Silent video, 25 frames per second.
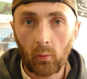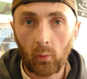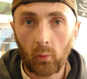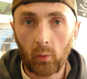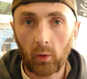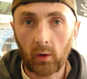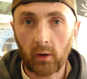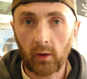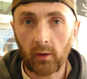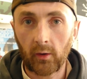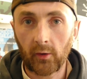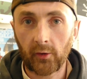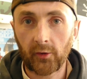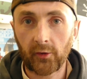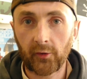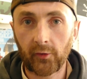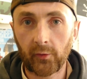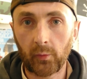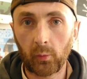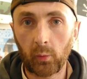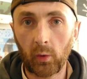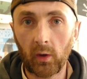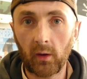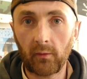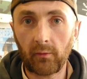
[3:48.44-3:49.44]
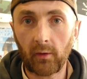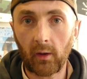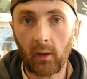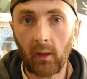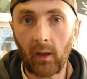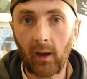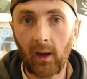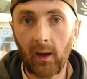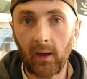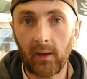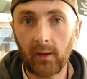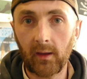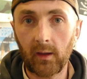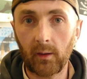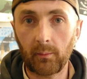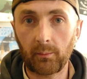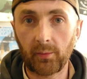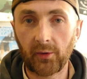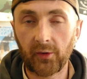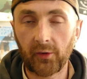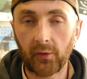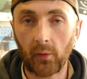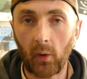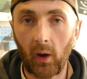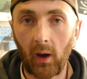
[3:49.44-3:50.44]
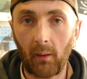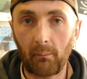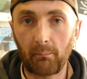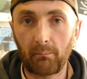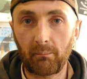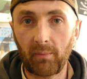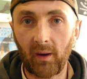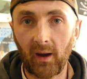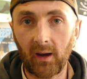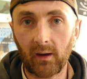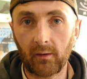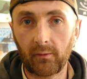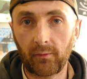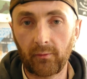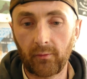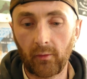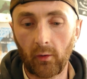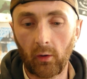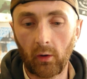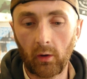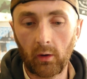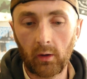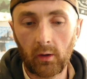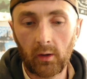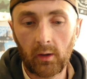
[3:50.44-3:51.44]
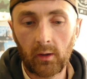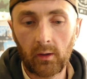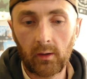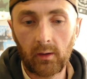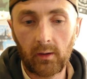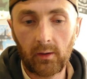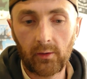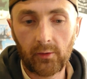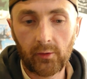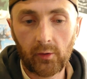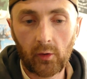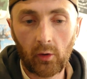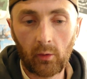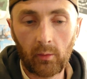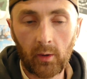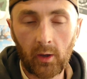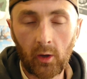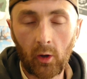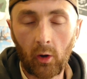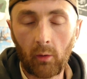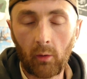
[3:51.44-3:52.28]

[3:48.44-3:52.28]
We're going to swivel our hips so our back foot is coming